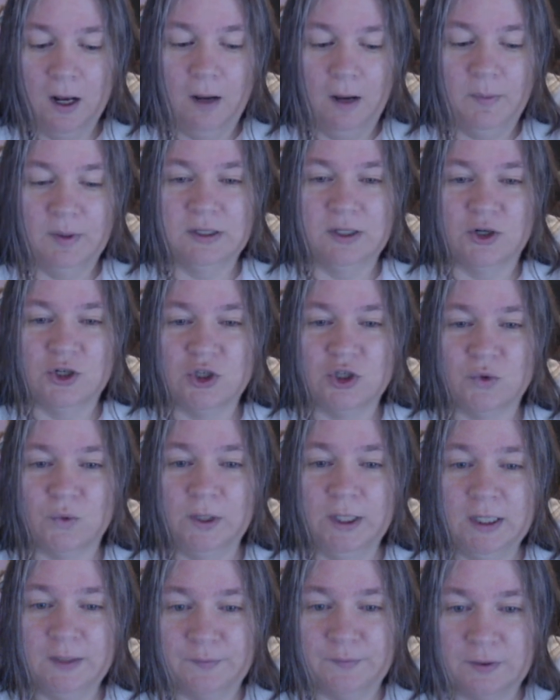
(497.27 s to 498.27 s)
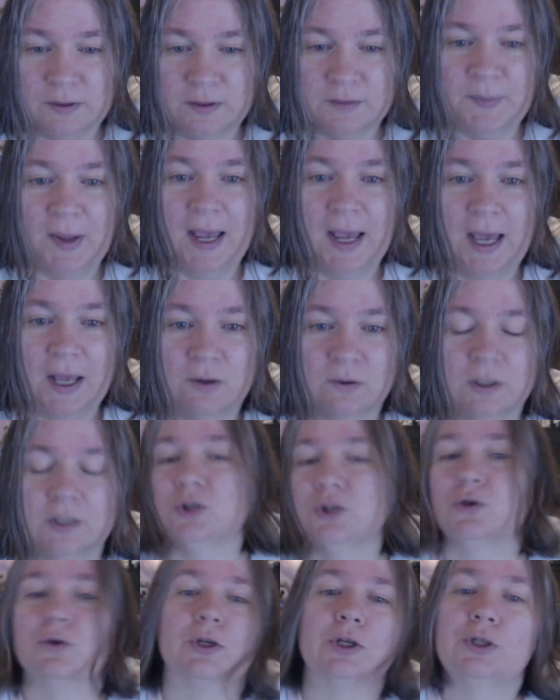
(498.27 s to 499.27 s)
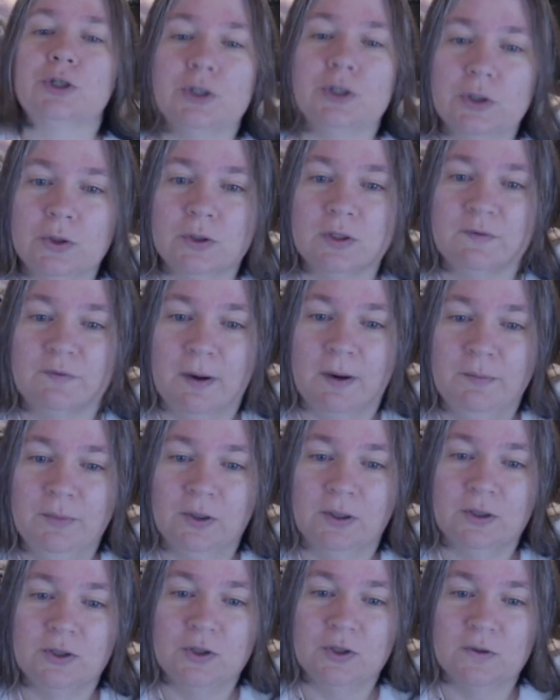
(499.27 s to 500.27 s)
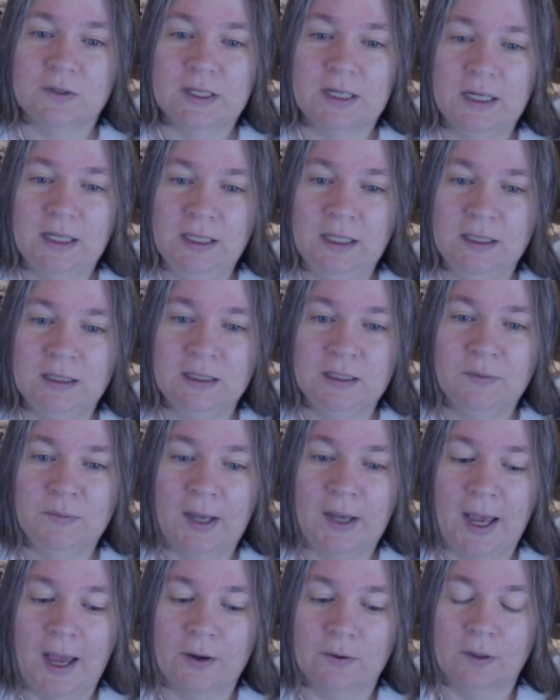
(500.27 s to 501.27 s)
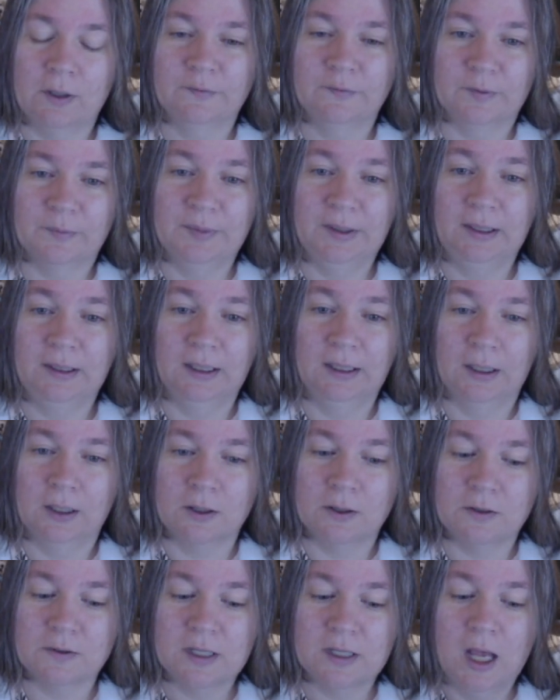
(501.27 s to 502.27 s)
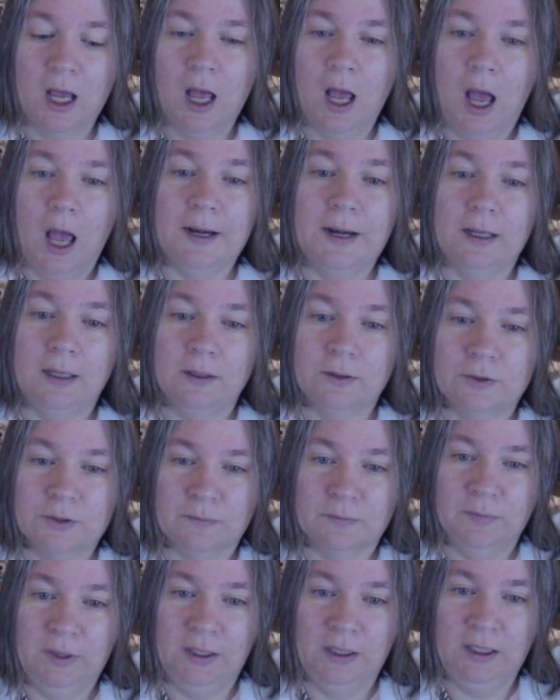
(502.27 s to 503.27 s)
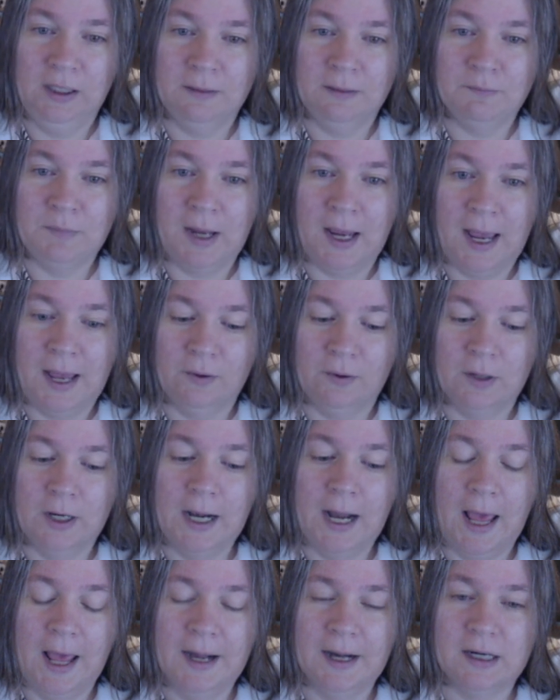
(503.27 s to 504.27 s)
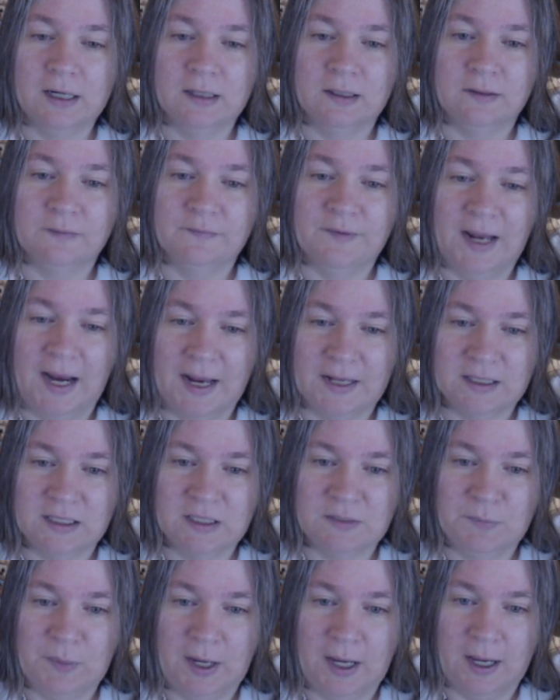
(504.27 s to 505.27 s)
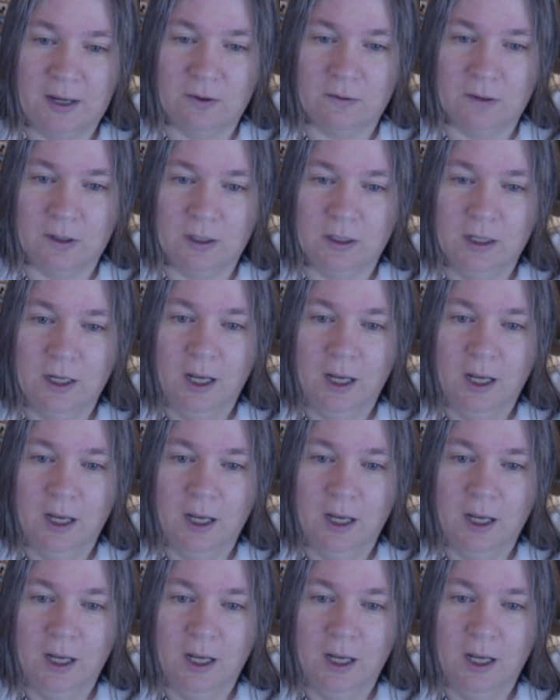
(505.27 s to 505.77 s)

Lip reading: But there's 3 different patterns you can choose from. You can choose an easy pattern for beginners, an intermediate pattern, and an advanced pattern.